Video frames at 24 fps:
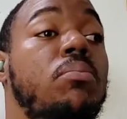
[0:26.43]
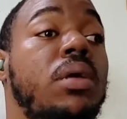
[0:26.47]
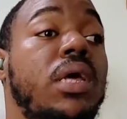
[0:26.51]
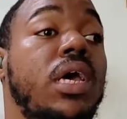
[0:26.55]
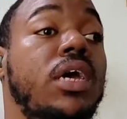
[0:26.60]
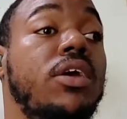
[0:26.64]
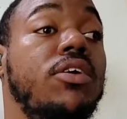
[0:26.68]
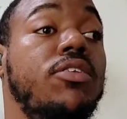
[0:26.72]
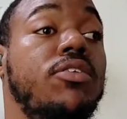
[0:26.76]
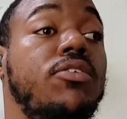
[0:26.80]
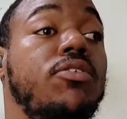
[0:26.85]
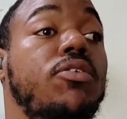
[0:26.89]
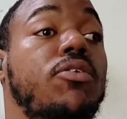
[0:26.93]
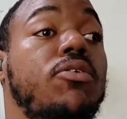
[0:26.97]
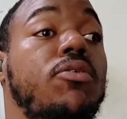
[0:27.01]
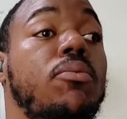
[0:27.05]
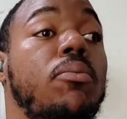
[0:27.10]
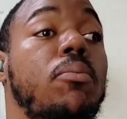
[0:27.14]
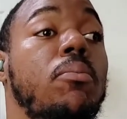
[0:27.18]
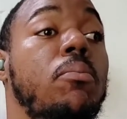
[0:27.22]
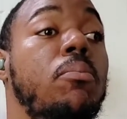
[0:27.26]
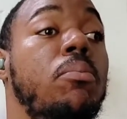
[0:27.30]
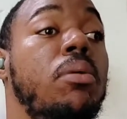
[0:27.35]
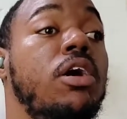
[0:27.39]

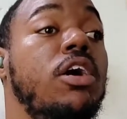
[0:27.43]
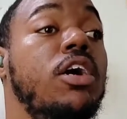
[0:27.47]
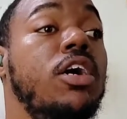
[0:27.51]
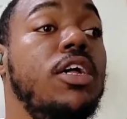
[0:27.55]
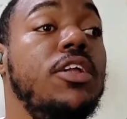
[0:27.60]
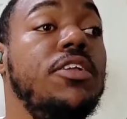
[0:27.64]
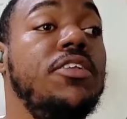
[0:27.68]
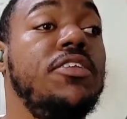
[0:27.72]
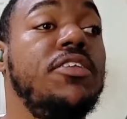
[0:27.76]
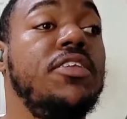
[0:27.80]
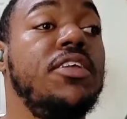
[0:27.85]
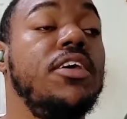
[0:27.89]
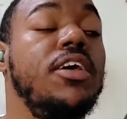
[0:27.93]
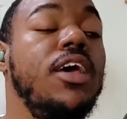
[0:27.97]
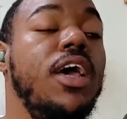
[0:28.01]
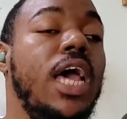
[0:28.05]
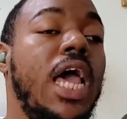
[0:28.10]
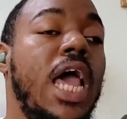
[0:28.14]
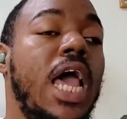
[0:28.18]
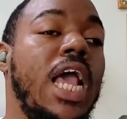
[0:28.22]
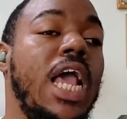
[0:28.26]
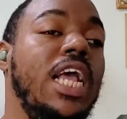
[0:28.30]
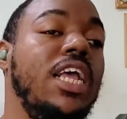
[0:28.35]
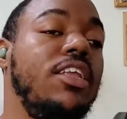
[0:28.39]
Pixel Buds
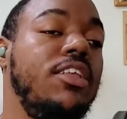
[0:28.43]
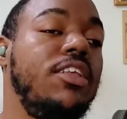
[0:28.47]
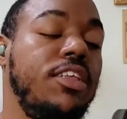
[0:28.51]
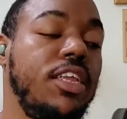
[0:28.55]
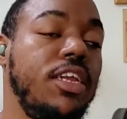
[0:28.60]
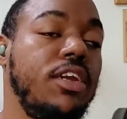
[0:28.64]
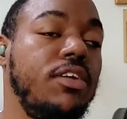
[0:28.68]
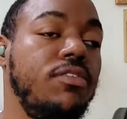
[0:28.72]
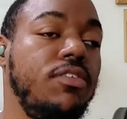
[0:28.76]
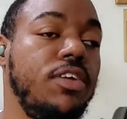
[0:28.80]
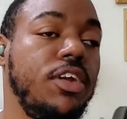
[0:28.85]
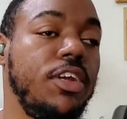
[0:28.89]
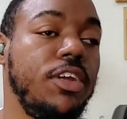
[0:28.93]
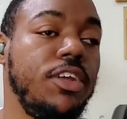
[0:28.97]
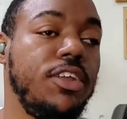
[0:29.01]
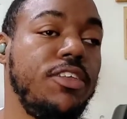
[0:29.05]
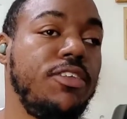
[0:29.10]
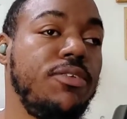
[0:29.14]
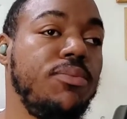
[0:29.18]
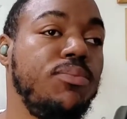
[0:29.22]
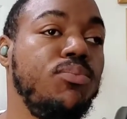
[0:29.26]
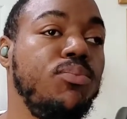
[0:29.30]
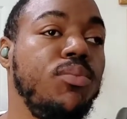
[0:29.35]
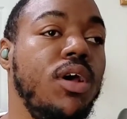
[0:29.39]
A
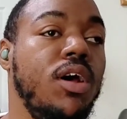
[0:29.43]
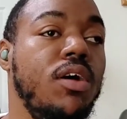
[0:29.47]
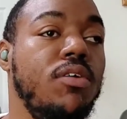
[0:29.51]
series.